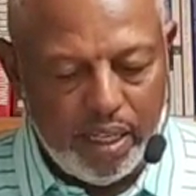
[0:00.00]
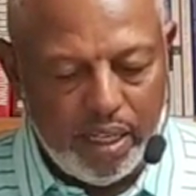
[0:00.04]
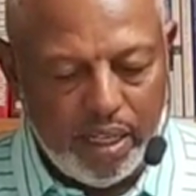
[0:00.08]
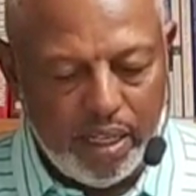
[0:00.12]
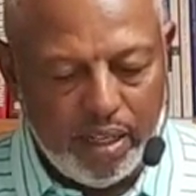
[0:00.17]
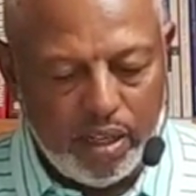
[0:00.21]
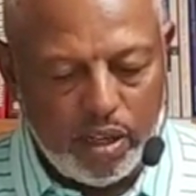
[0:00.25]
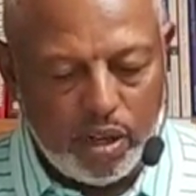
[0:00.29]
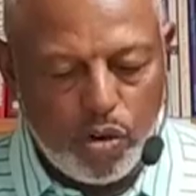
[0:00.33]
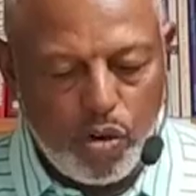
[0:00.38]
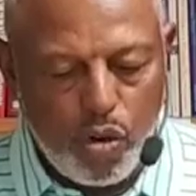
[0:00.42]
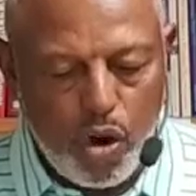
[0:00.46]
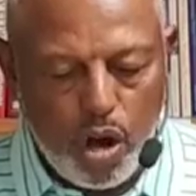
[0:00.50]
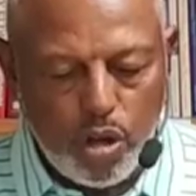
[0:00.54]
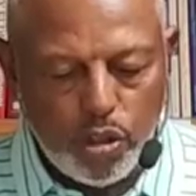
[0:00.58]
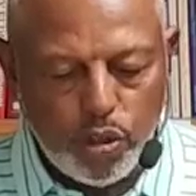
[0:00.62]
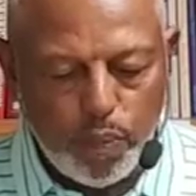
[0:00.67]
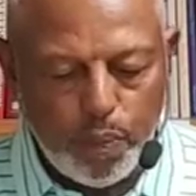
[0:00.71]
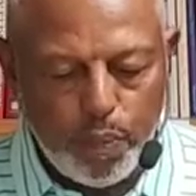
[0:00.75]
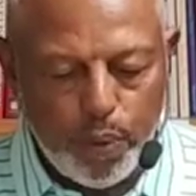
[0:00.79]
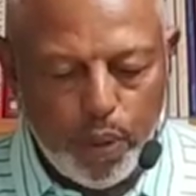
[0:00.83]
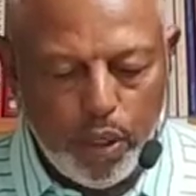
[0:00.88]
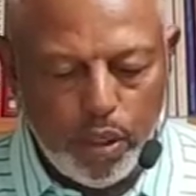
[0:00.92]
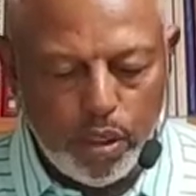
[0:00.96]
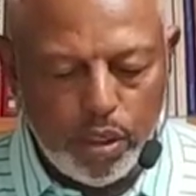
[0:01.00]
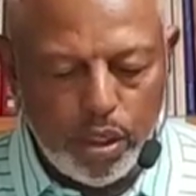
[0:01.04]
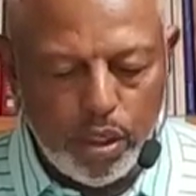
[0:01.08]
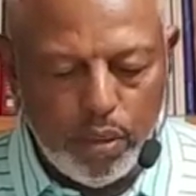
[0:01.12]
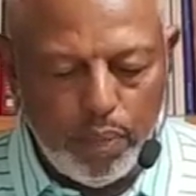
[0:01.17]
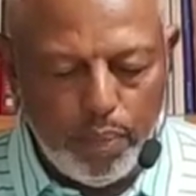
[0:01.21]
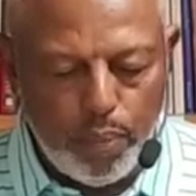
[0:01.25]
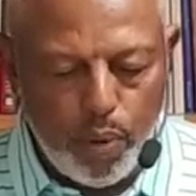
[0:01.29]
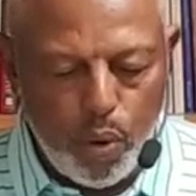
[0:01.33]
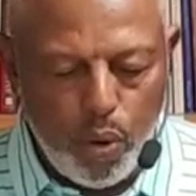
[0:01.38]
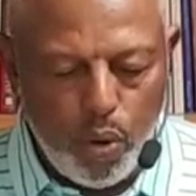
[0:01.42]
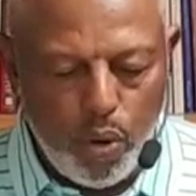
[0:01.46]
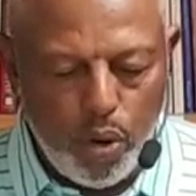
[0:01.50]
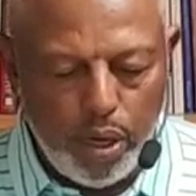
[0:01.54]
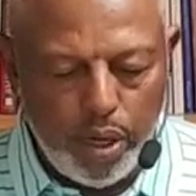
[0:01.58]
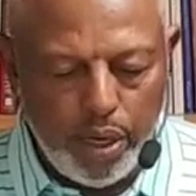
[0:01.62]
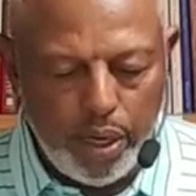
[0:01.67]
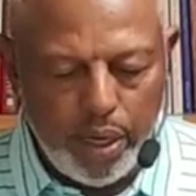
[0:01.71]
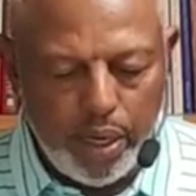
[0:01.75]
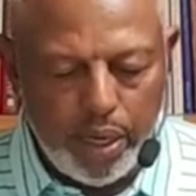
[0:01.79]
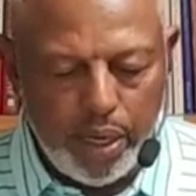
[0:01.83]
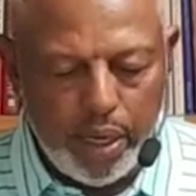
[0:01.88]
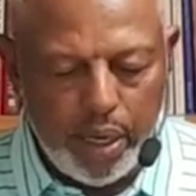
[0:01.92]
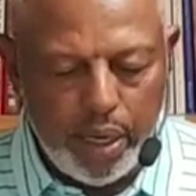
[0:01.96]
The Cross Bulletin Board
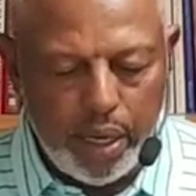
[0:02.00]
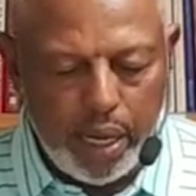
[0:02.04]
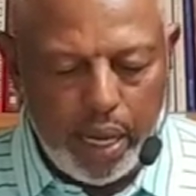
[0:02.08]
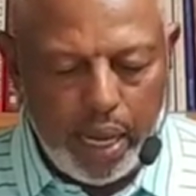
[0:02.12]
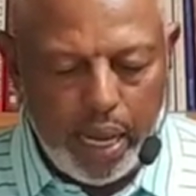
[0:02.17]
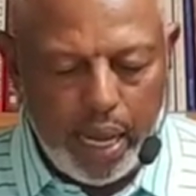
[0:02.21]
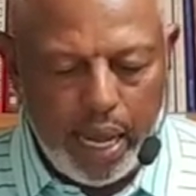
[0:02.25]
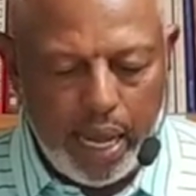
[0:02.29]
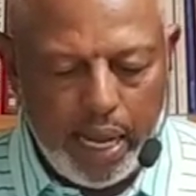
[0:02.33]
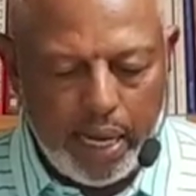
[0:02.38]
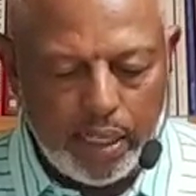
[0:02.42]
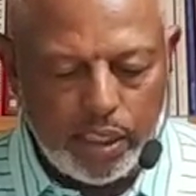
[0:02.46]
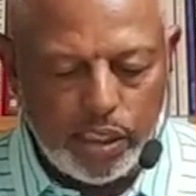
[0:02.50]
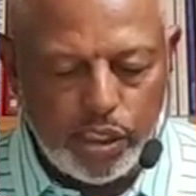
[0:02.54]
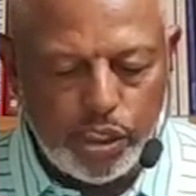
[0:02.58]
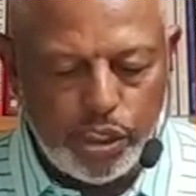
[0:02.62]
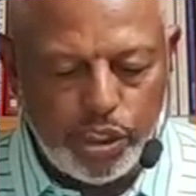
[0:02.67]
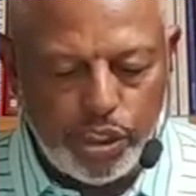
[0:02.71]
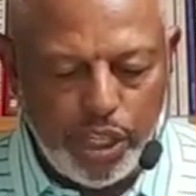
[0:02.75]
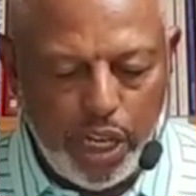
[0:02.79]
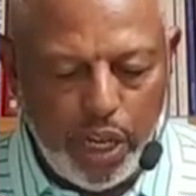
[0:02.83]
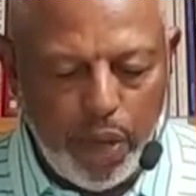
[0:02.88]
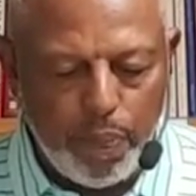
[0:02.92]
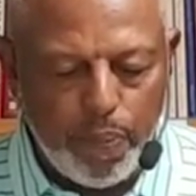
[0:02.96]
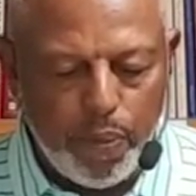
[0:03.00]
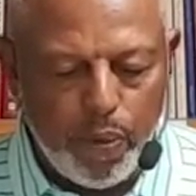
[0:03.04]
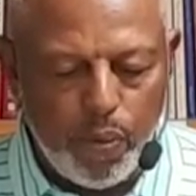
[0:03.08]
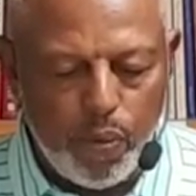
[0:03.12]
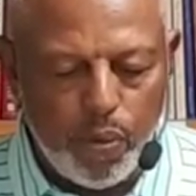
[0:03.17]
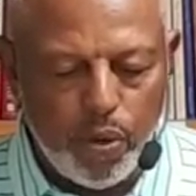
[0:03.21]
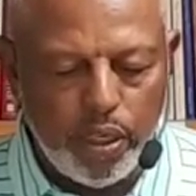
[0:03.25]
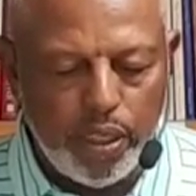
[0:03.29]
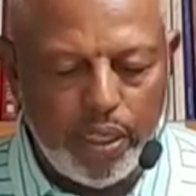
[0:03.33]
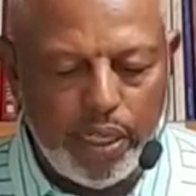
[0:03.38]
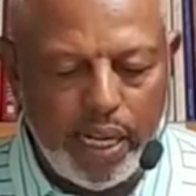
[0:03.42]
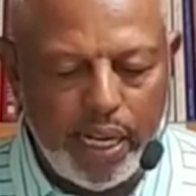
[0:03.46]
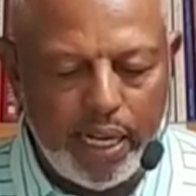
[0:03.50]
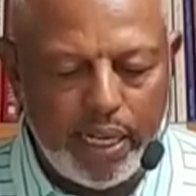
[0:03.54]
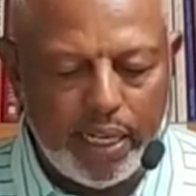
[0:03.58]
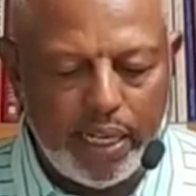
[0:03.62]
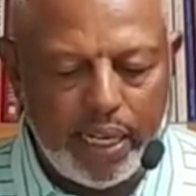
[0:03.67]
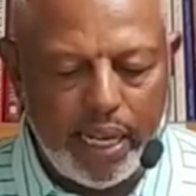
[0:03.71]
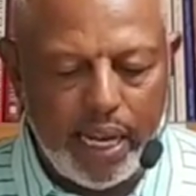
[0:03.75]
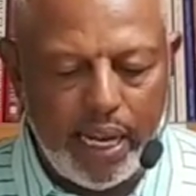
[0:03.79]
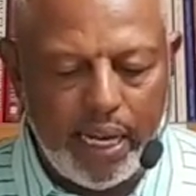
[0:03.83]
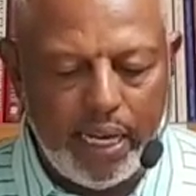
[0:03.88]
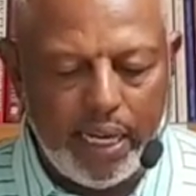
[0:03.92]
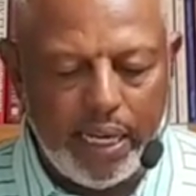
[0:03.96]
and a steeple were
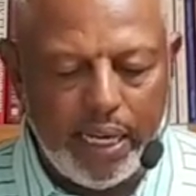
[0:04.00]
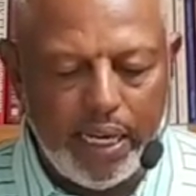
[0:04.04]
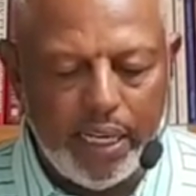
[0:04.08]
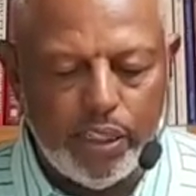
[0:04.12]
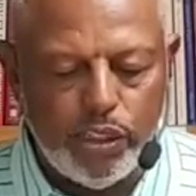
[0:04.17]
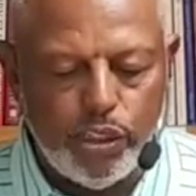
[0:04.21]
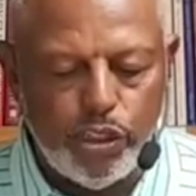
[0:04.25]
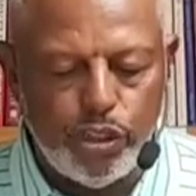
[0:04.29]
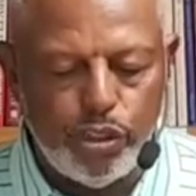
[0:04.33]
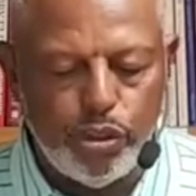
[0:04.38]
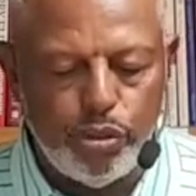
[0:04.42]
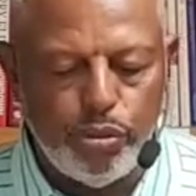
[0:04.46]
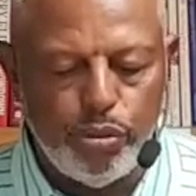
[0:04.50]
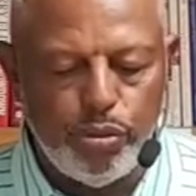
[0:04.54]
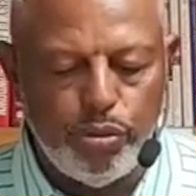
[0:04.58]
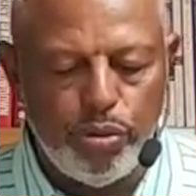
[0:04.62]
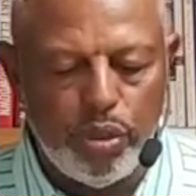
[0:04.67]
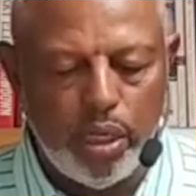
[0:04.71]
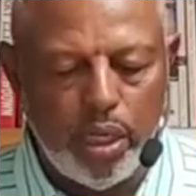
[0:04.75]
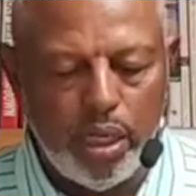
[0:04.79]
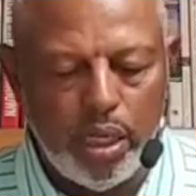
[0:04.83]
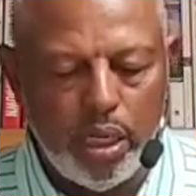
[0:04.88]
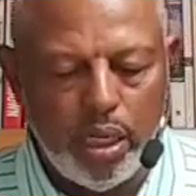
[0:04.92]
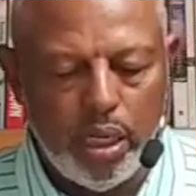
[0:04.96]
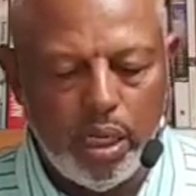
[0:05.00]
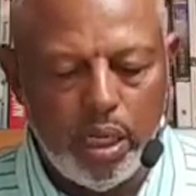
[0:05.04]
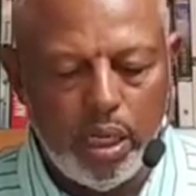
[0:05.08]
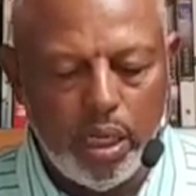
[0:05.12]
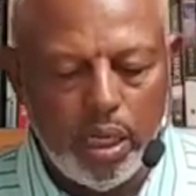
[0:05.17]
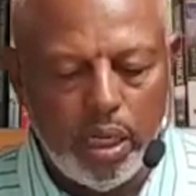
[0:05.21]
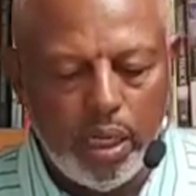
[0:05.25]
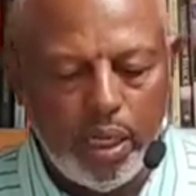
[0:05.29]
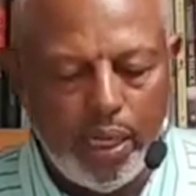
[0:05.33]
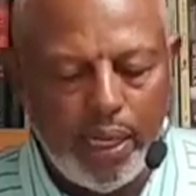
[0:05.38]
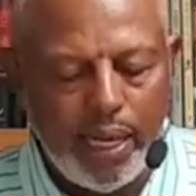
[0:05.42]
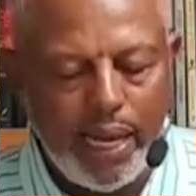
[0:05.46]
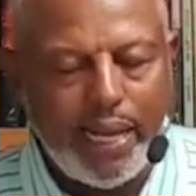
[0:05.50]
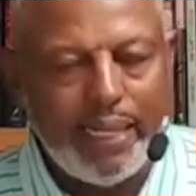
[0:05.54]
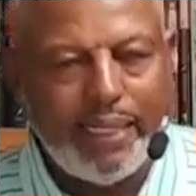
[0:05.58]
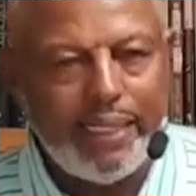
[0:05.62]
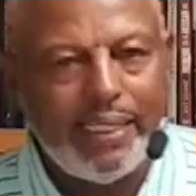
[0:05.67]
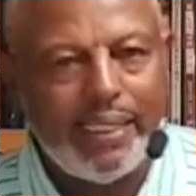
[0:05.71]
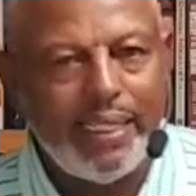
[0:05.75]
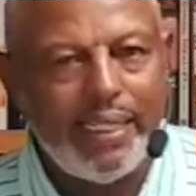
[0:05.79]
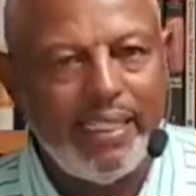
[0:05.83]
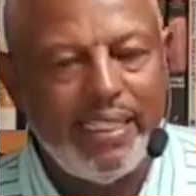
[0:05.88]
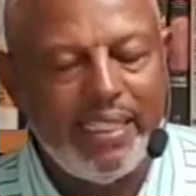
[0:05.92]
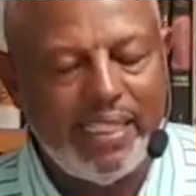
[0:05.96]
dedicated in June
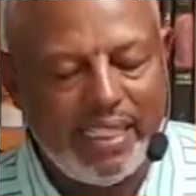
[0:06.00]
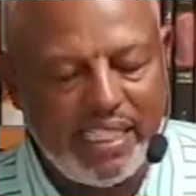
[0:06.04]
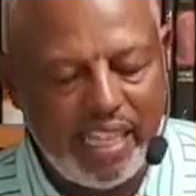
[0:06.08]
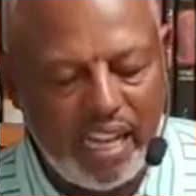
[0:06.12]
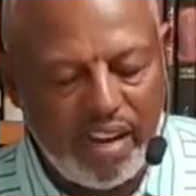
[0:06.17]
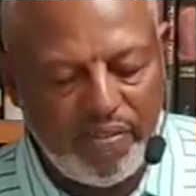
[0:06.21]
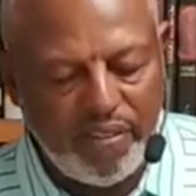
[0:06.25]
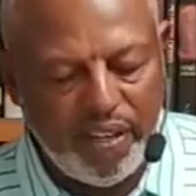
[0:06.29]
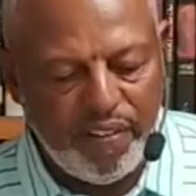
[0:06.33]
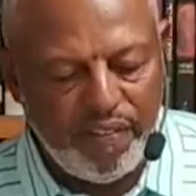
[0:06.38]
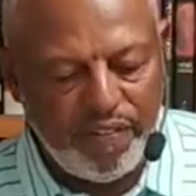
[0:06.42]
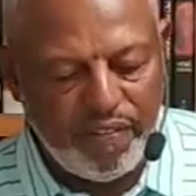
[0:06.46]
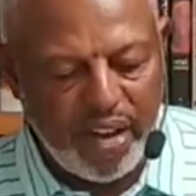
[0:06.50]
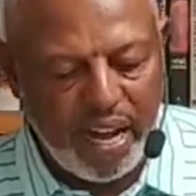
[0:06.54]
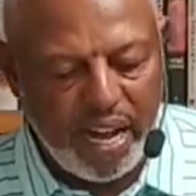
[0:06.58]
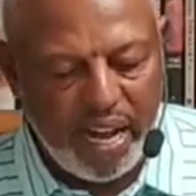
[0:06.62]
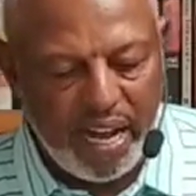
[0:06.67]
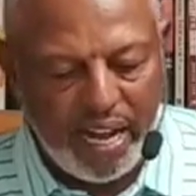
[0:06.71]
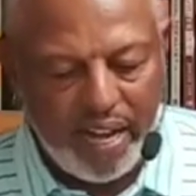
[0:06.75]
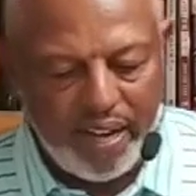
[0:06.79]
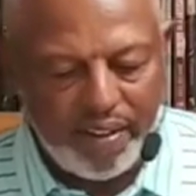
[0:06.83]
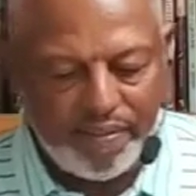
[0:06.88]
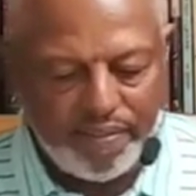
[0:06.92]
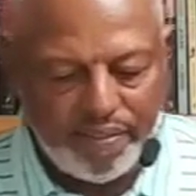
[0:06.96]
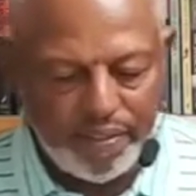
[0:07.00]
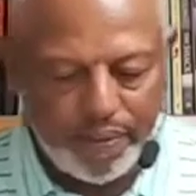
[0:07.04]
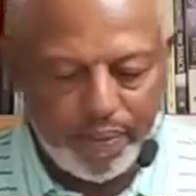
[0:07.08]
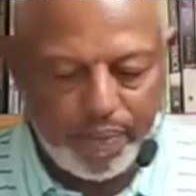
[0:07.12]
1975.